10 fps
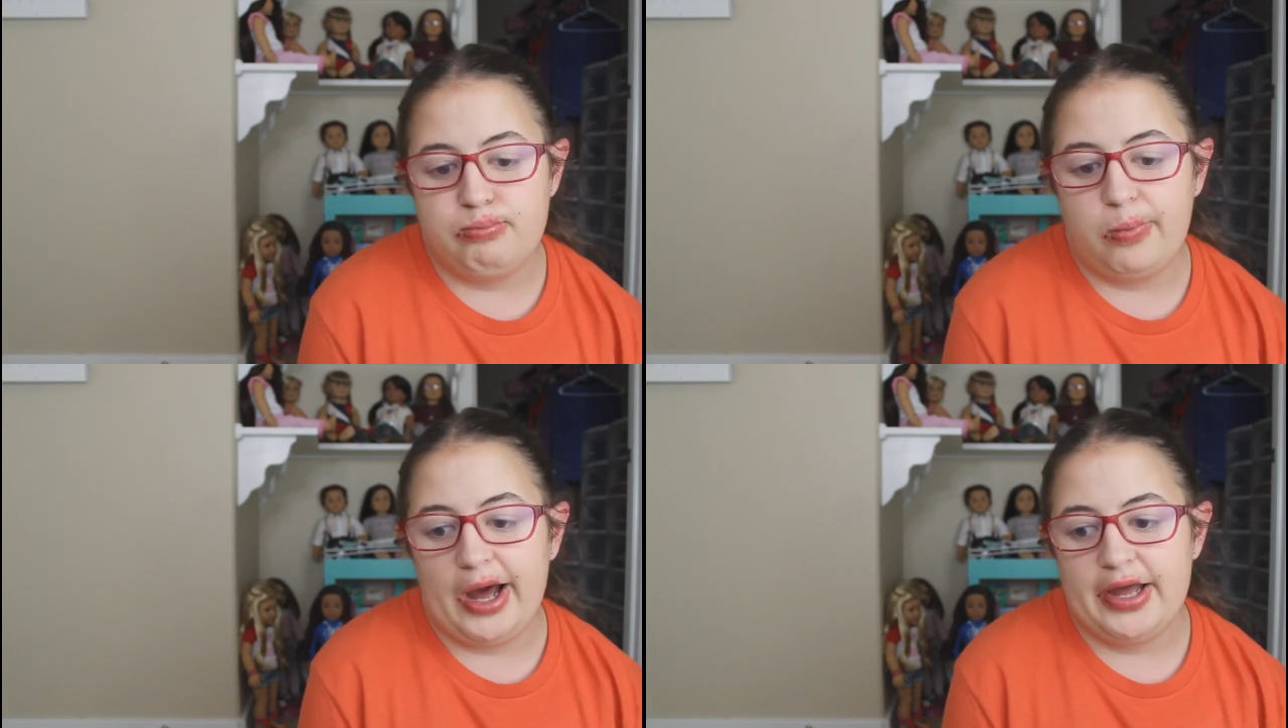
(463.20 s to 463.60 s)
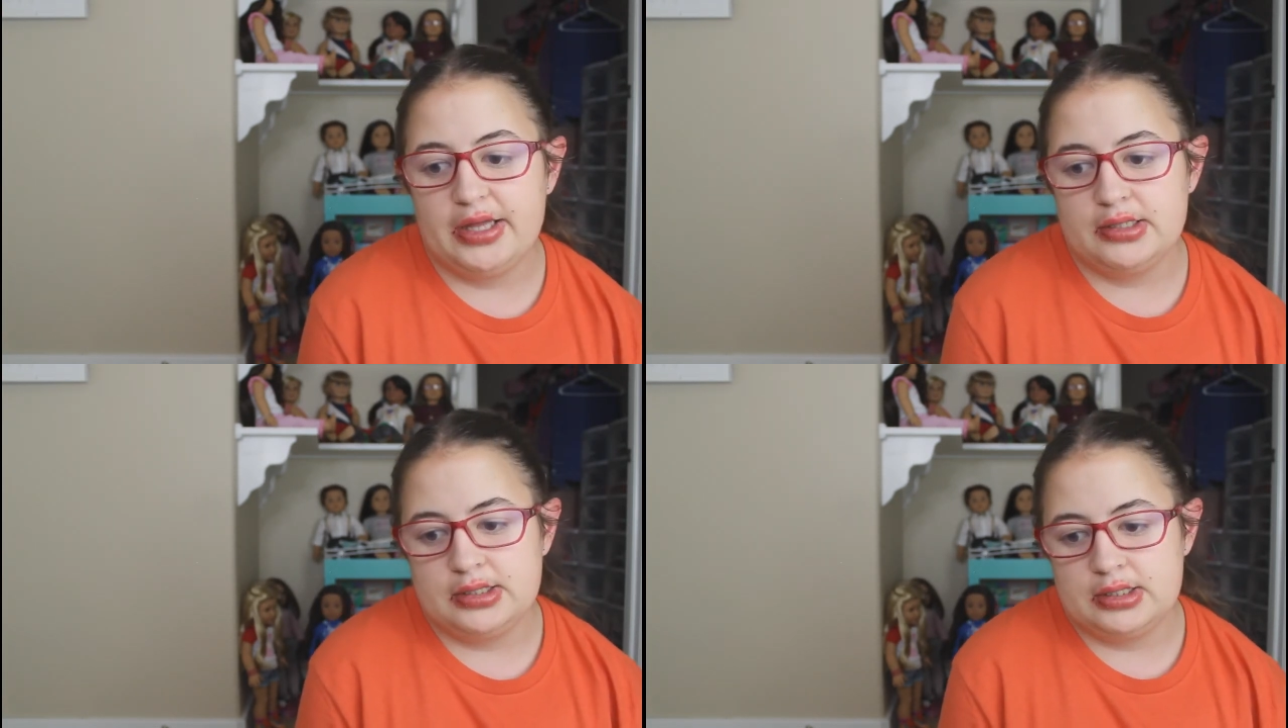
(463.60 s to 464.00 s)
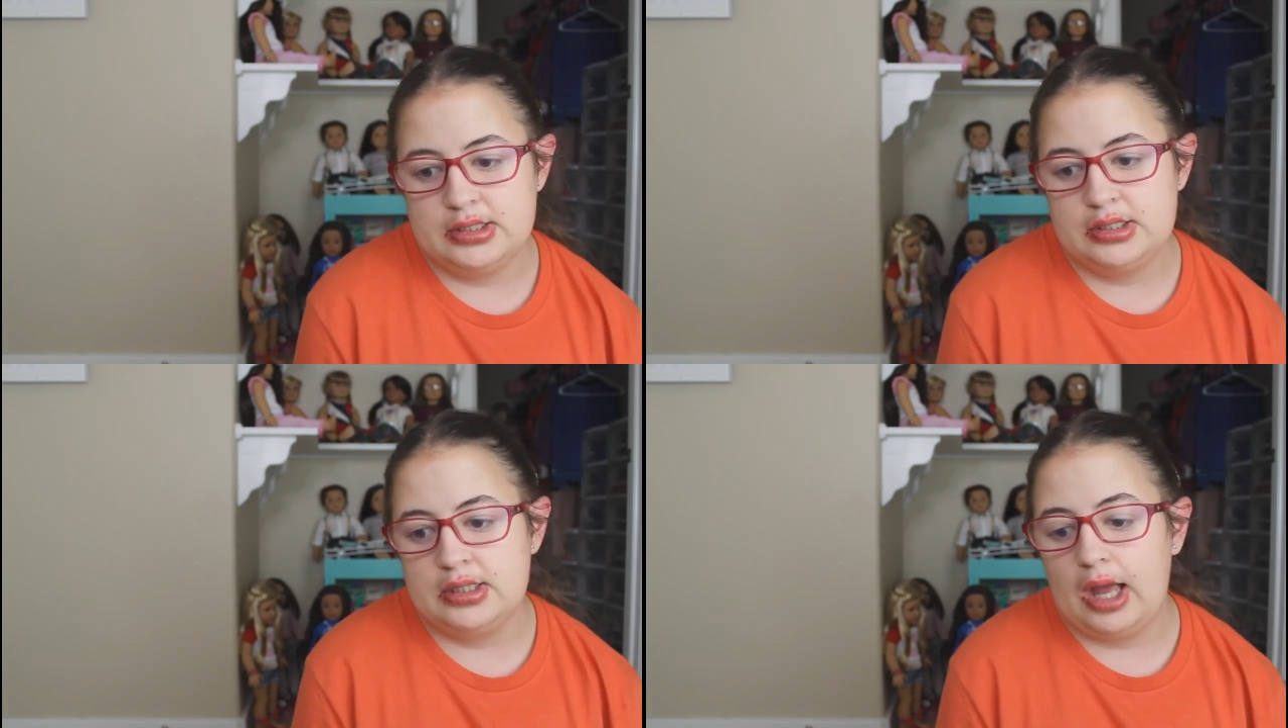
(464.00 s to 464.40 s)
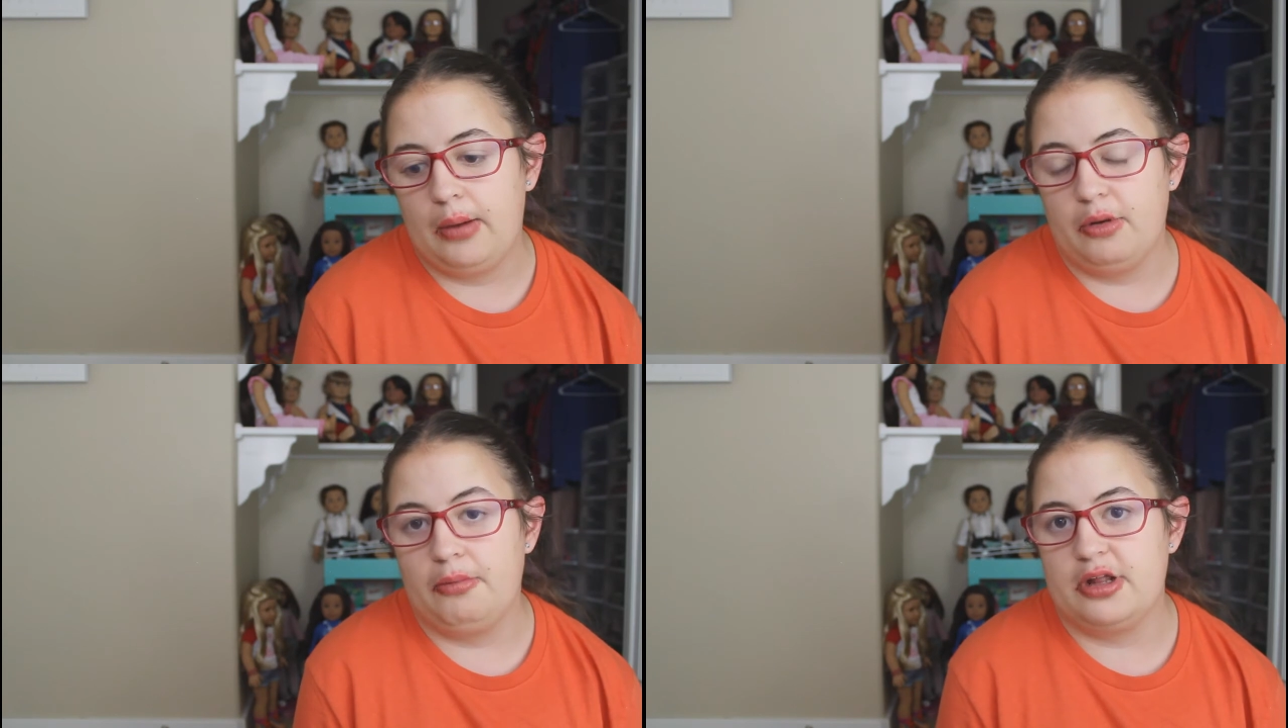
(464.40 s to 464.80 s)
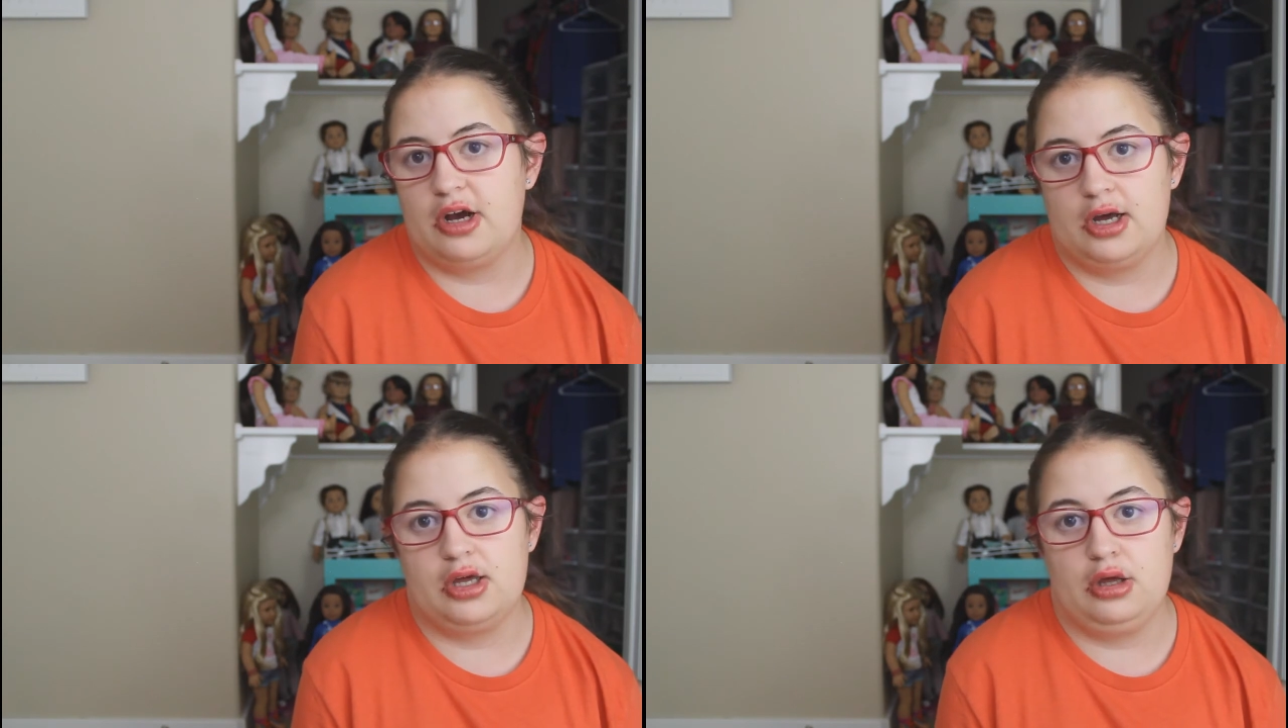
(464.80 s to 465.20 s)
but I will be
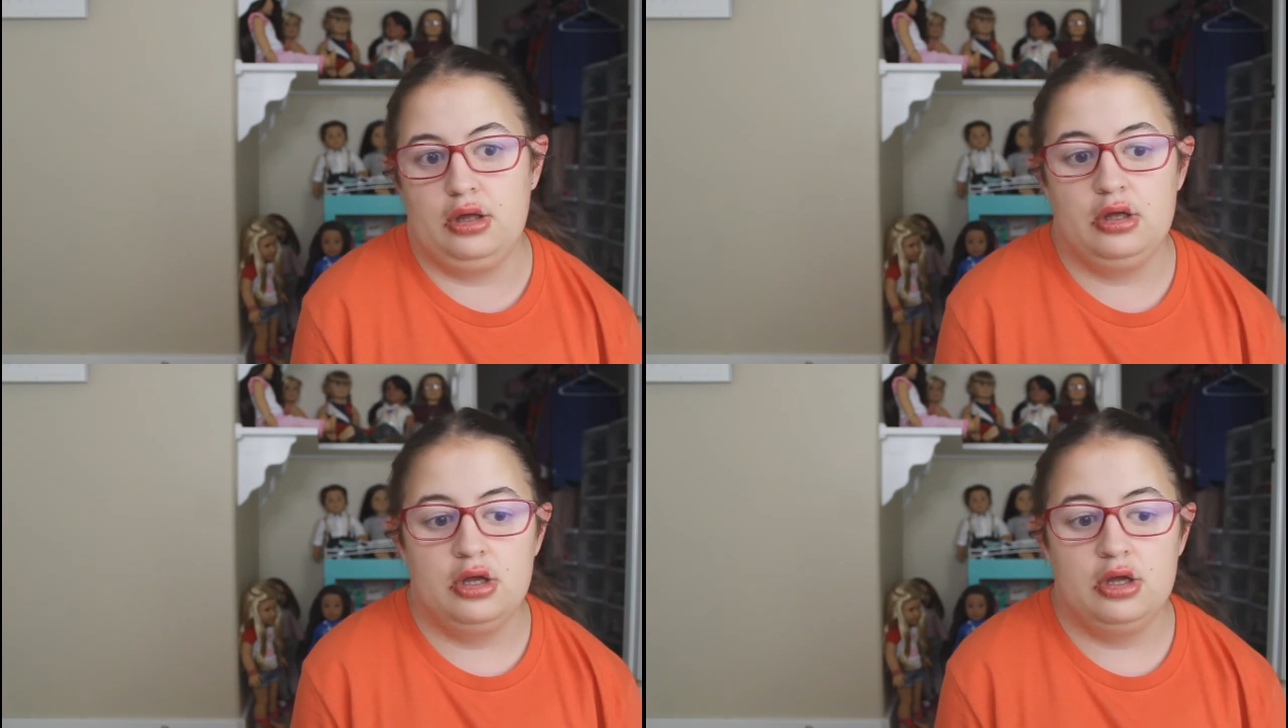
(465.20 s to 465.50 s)
talking